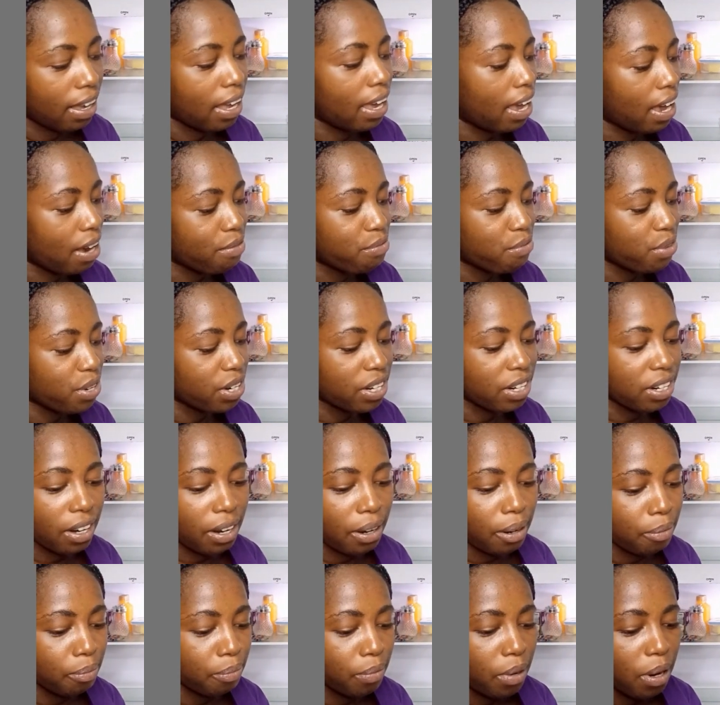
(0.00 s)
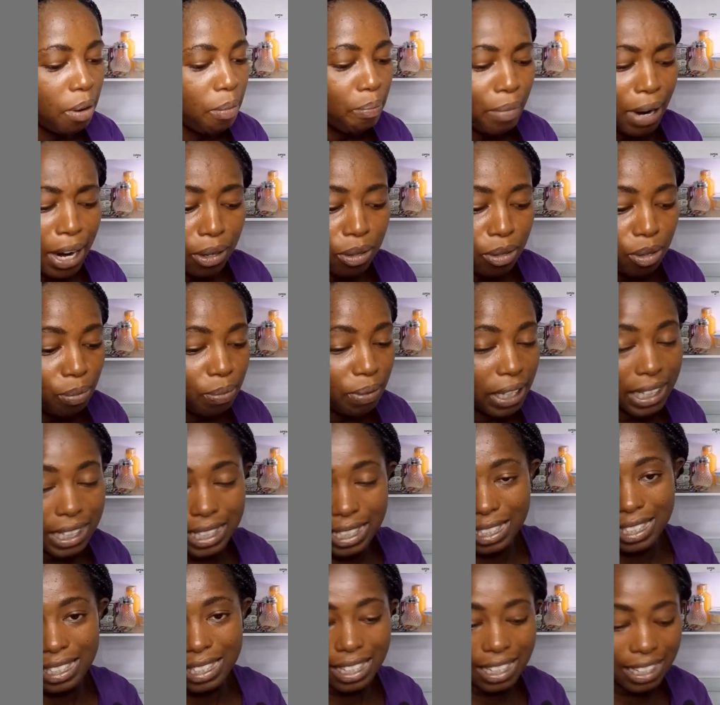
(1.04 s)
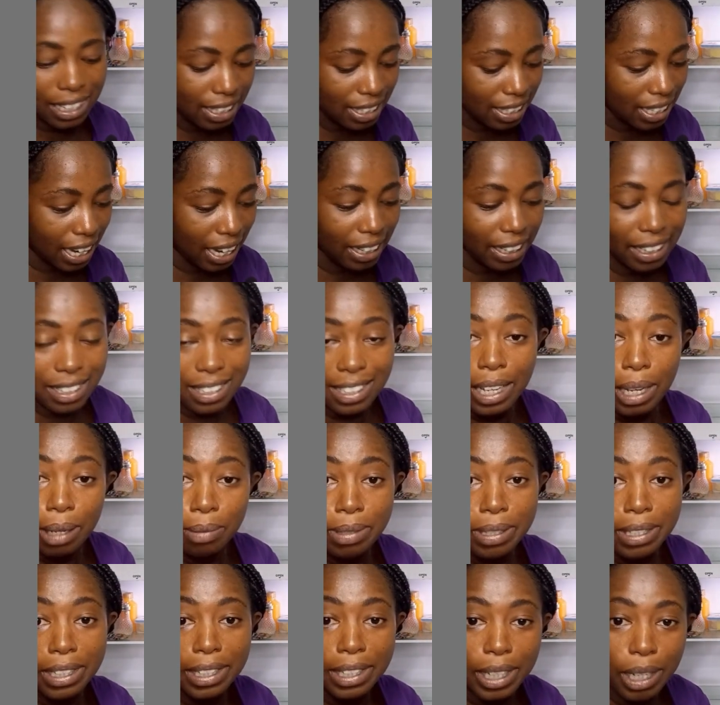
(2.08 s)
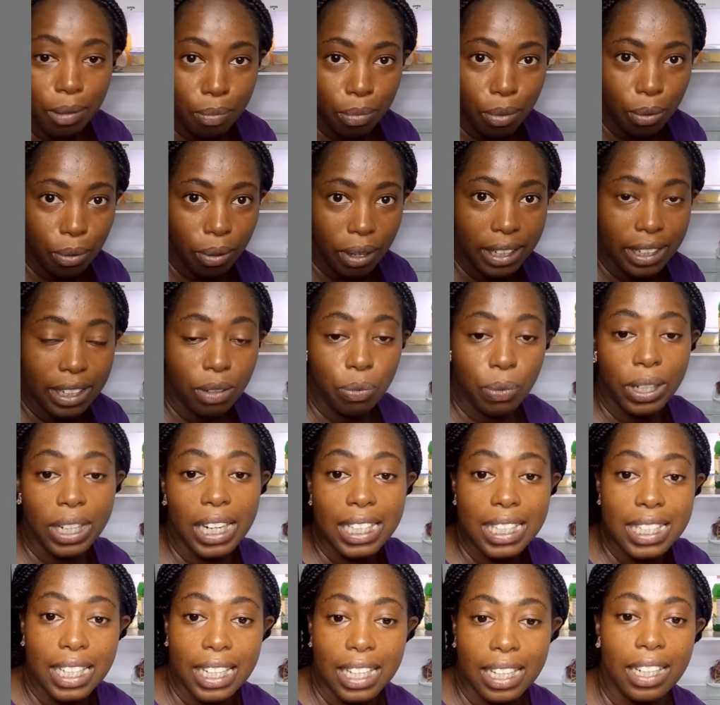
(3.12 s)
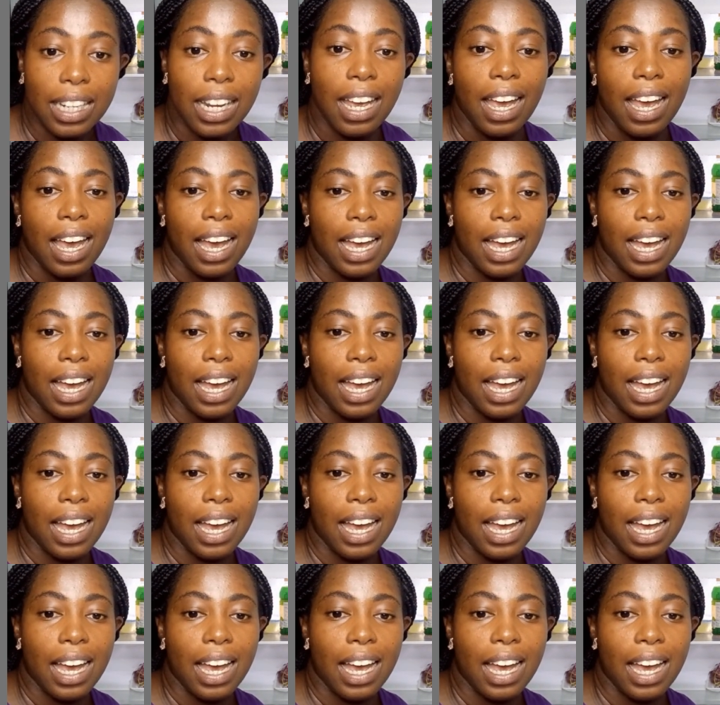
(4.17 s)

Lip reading: every microbe that is inside is kept in the bowl, and then when I take it,